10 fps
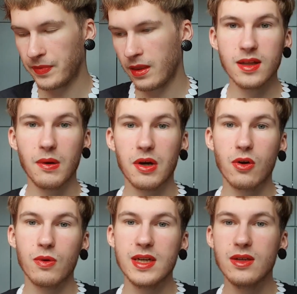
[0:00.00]
Now I
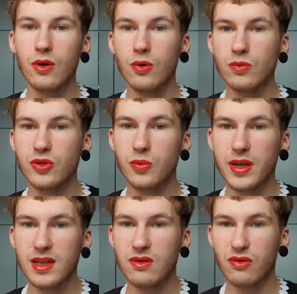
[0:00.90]
already own
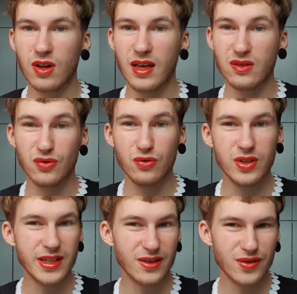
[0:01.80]
Twig for like 2
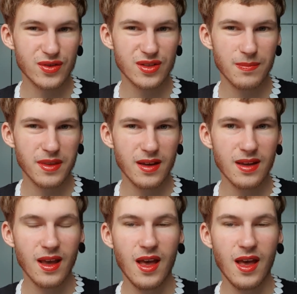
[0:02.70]
years or something,